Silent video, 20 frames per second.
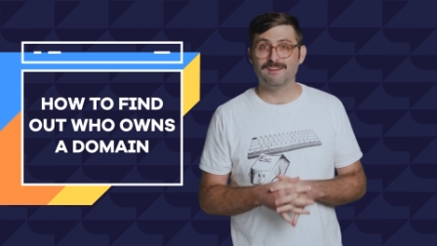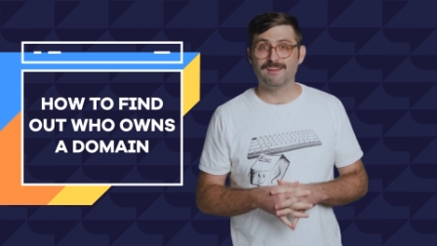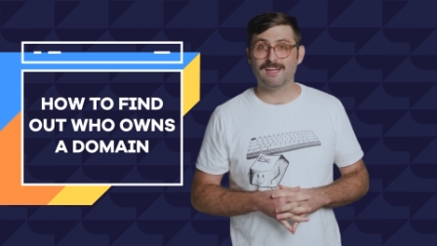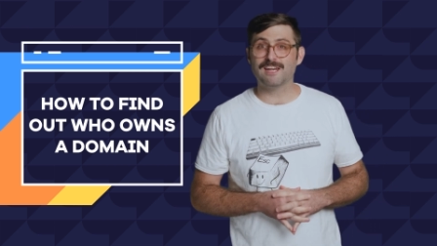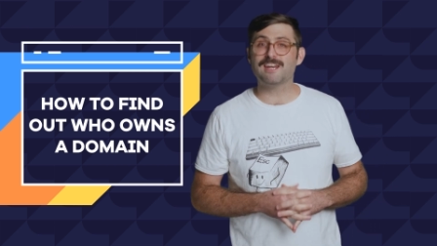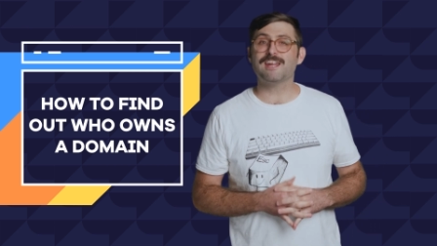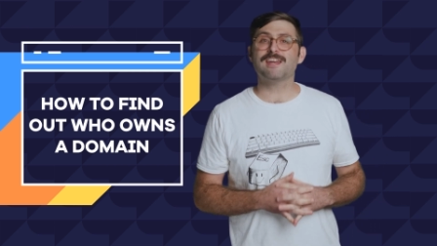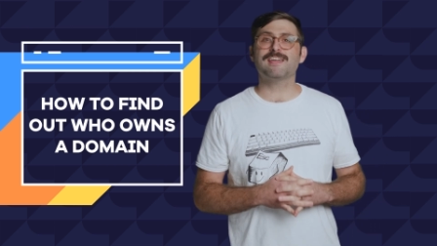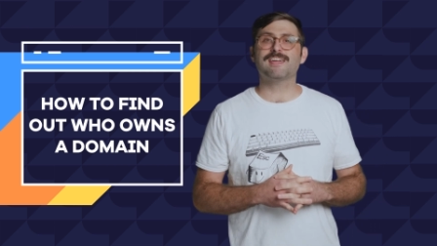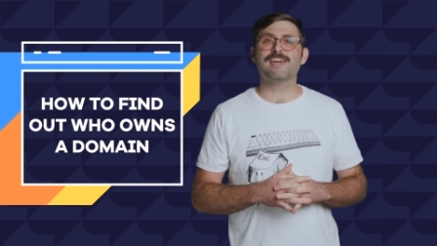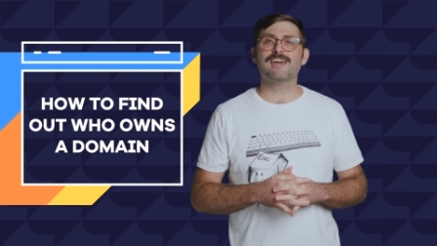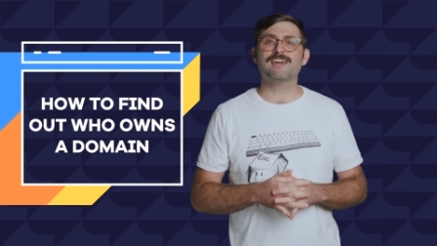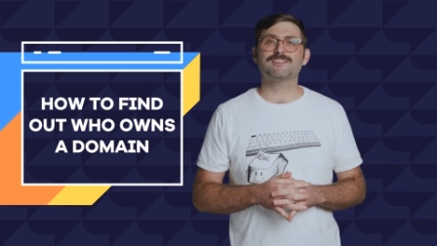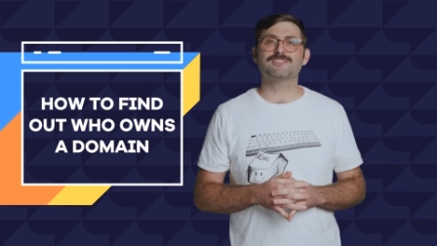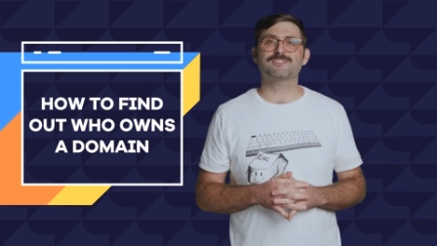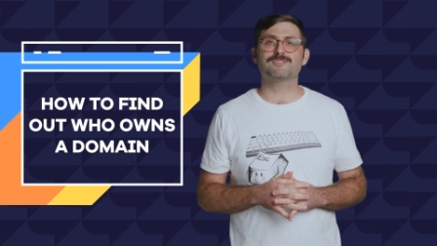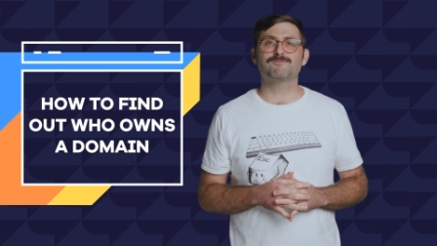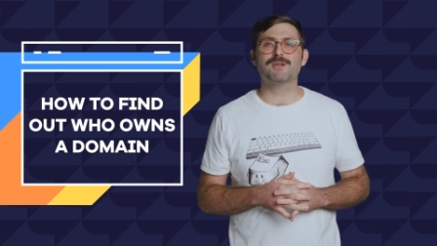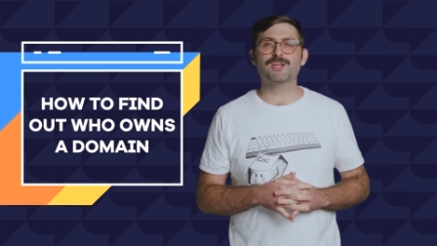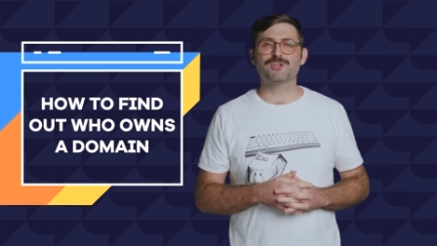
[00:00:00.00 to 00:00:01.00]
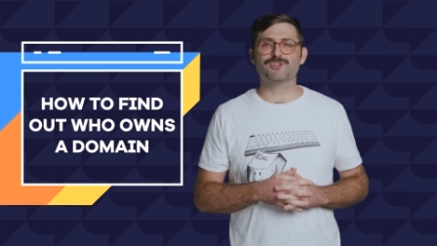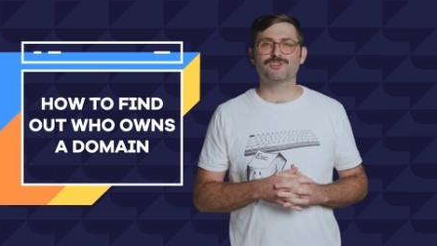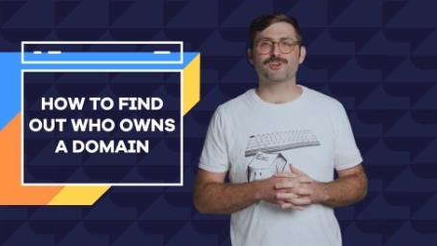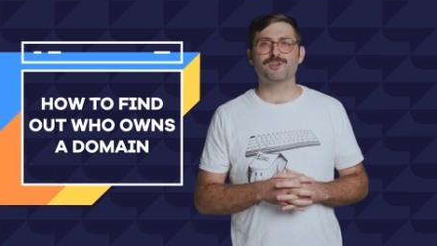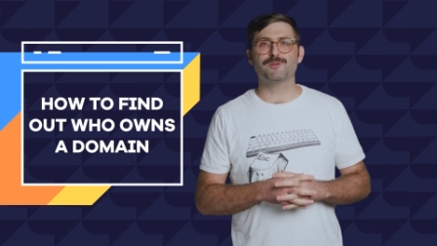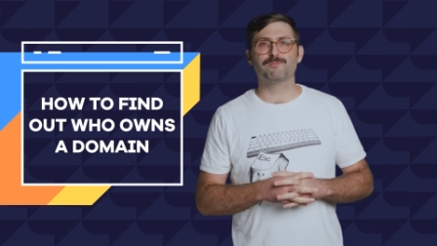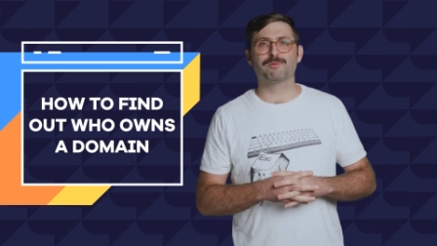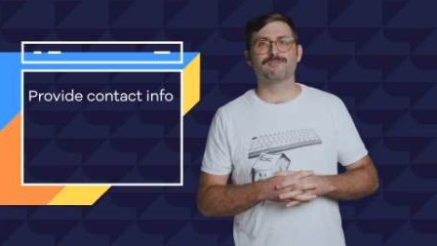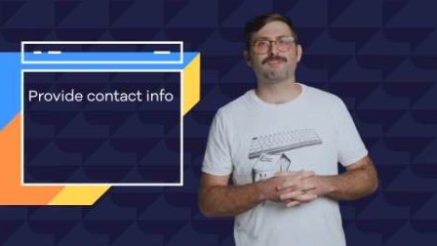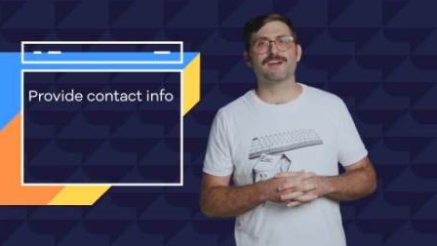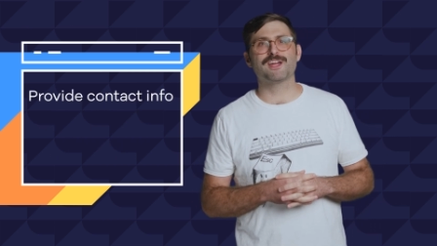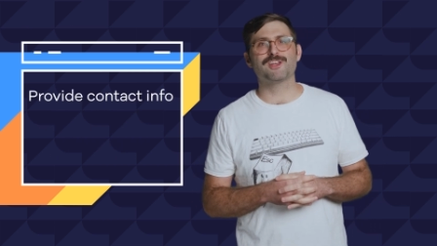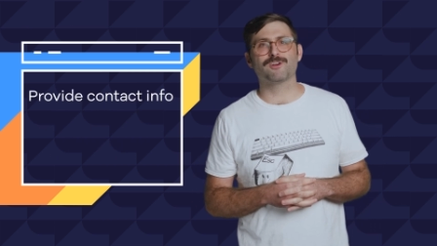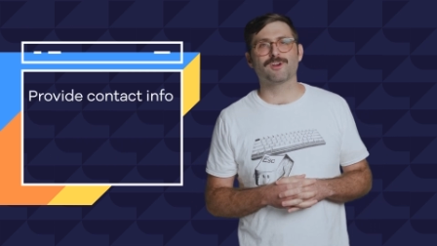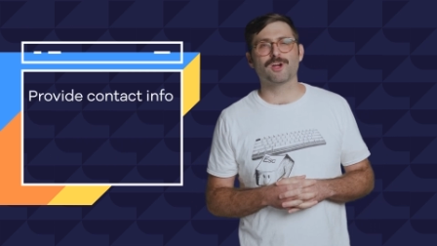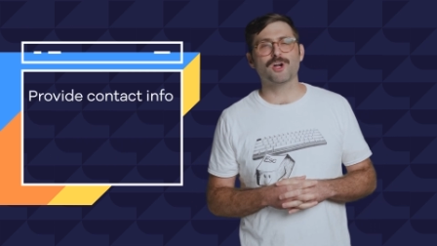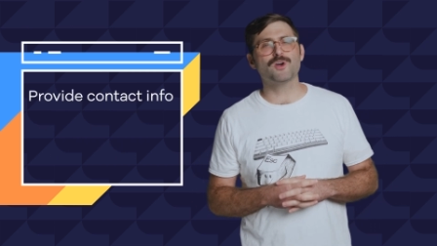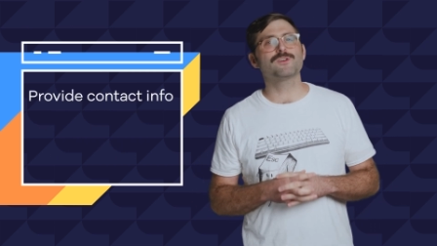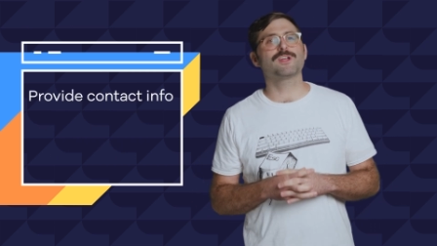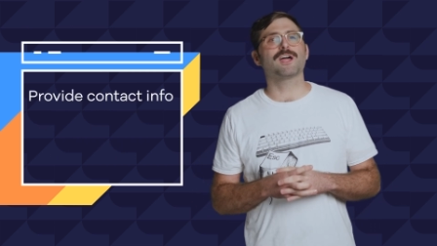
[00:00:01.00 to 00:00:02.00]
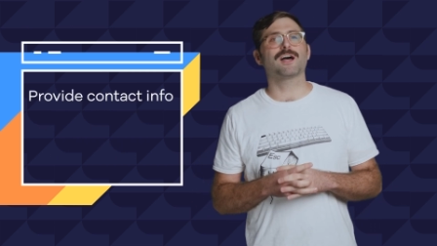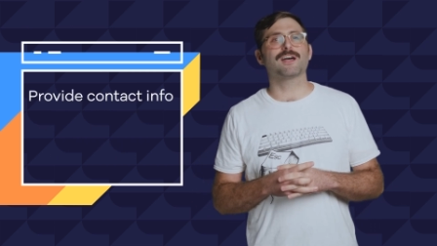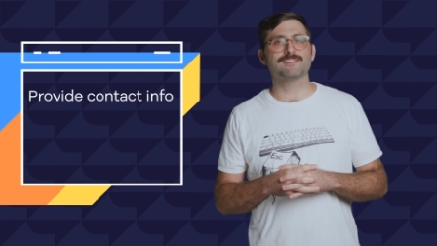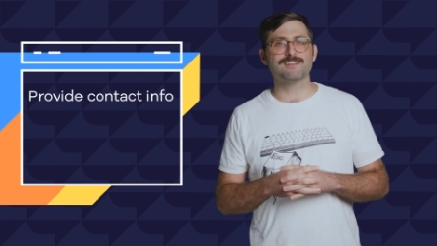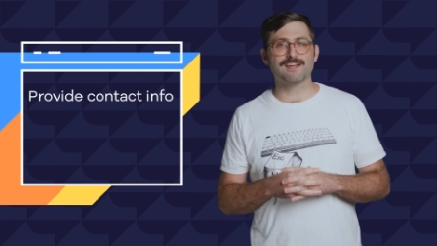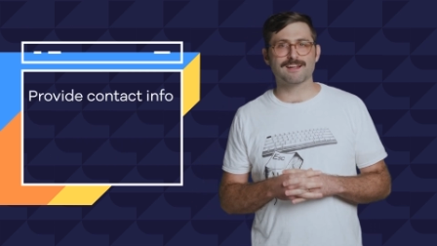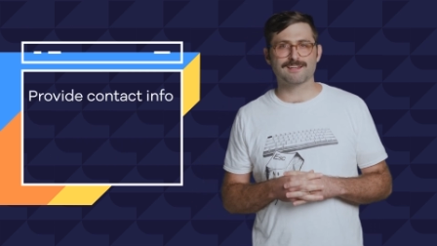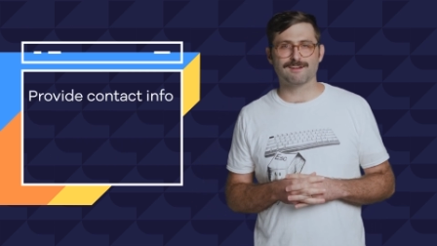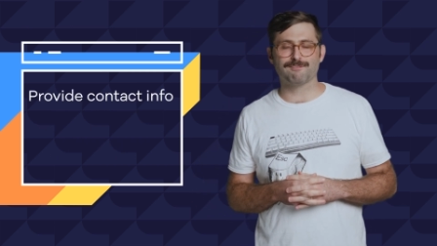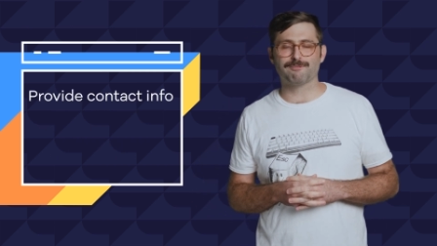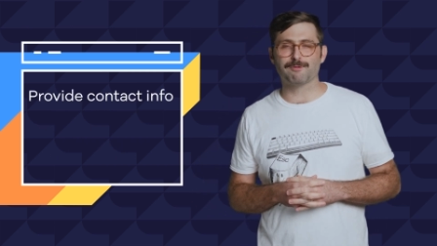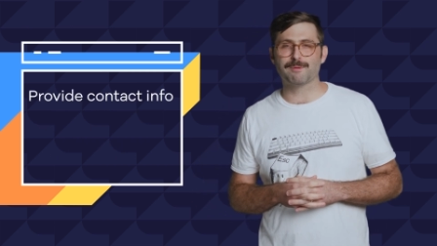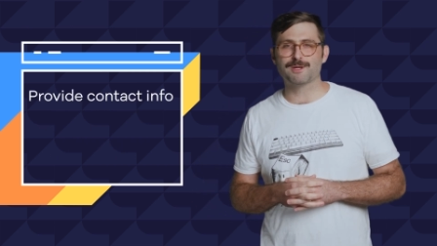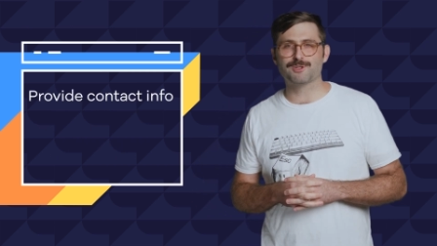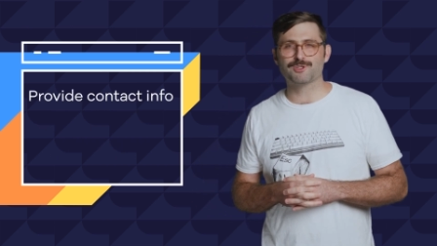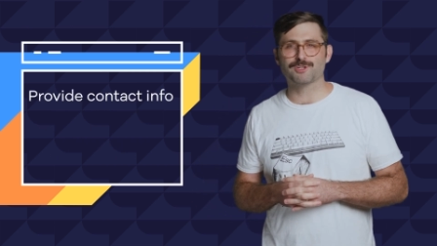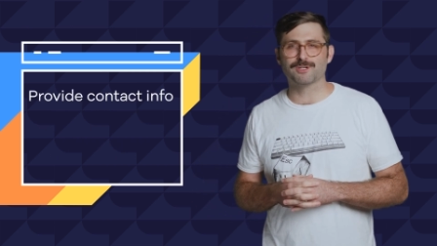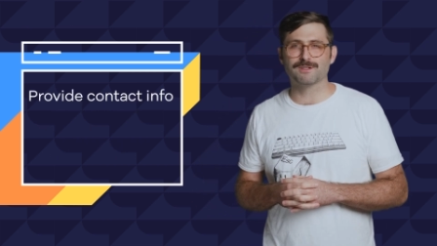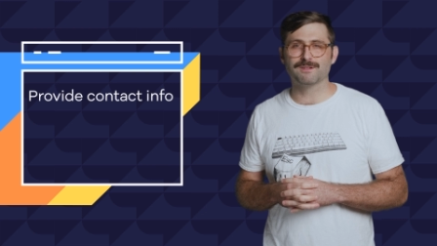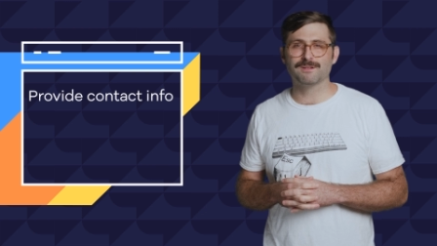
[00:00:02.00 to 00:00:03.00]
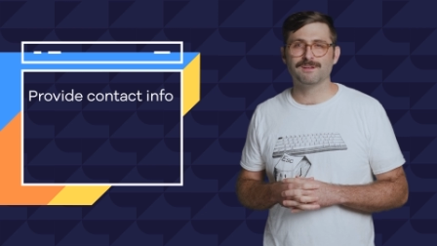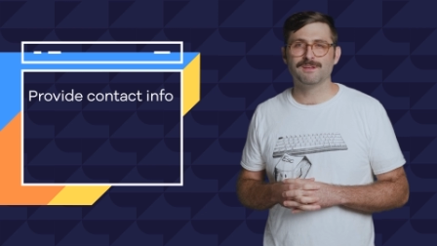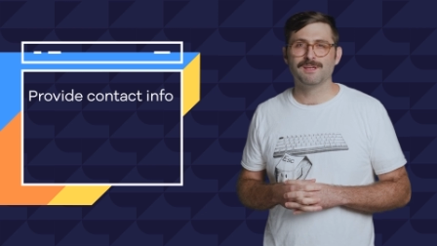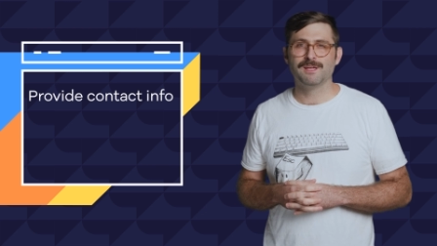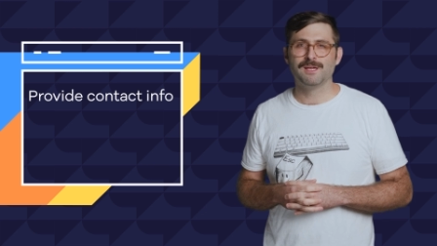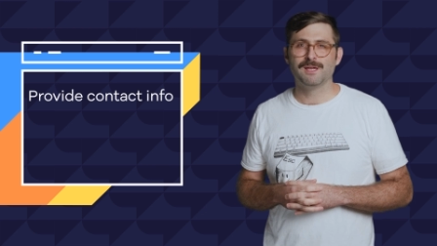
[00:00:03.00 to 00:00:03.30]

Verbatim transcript: In any case, make sure you provide your own contact information.